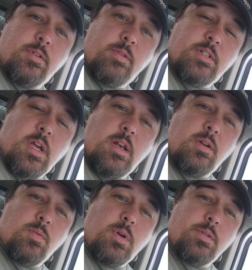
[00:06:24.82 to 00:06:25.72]

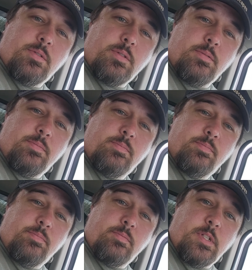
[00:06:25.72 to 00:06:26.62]
retaining walls.
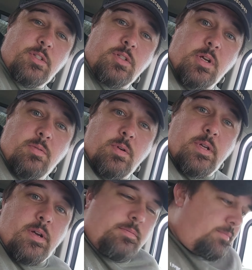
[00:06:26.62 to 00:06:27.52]
Let's check one out.